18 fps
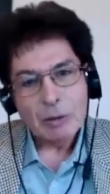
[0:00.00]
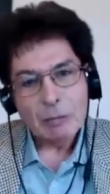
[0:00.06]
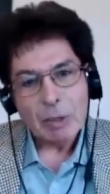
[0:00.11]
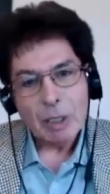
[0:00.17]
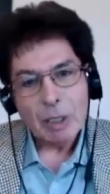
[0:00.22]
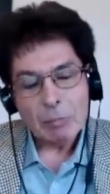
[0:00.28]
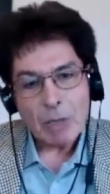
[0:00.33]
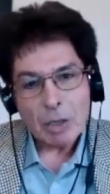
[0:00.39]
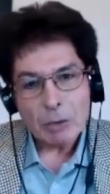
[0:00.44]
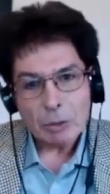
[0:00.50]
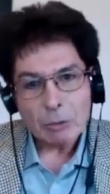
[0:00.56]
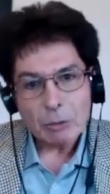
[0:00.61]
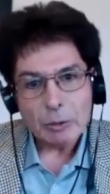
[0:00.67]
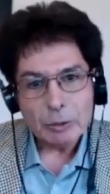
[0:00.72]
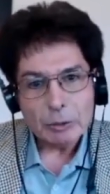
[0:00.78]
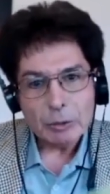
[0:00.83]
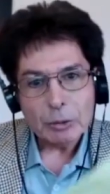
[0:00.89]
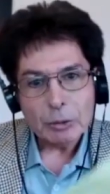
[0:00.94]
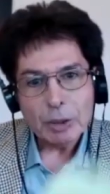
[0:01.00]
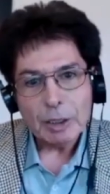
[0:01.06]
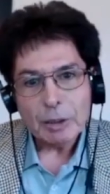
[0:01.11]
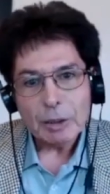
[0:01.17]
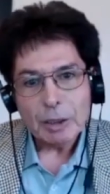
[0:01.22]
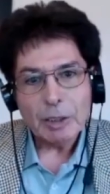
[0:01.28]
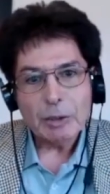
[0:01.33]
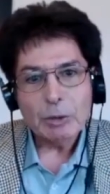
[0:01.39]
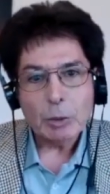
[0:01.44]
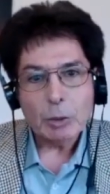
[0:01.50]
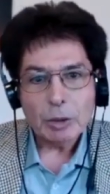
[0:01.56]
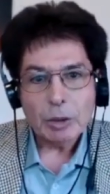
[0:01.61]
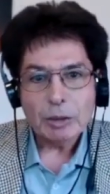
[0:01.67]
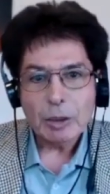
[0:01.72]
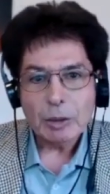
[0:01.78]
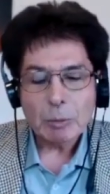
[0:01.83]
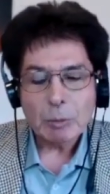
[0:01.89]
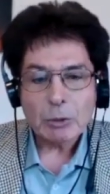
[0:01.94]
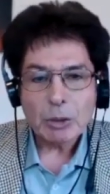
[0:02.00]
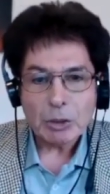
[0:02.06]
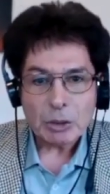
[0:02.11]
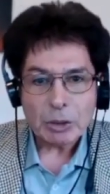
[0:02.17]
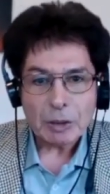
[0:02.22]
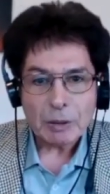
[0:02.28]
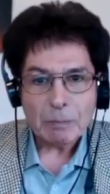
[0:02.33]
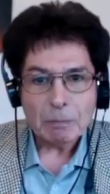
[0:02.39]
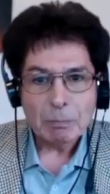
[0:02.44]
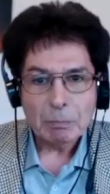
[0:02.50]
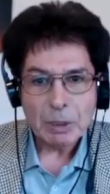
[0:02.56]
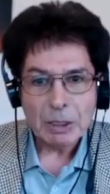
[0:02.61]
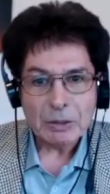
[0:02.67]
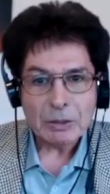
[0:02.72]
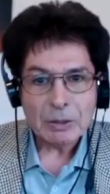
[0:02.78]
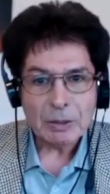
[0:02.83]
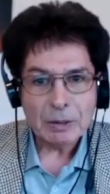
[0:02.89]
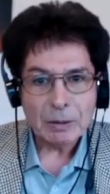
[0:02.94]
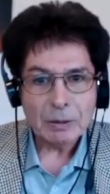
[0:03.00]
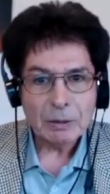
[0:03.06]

microphone in your disposition, please.